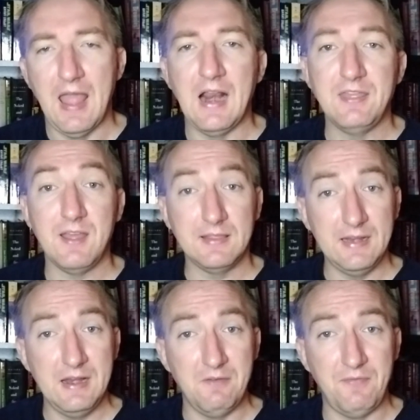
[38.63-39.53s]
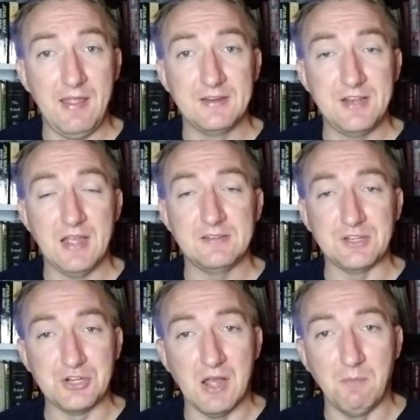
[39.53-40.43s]
And I thought they did a
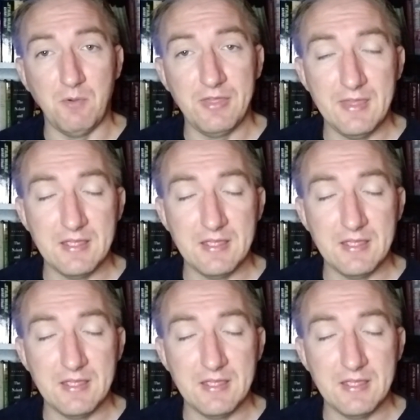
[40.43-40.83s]
fantastic job with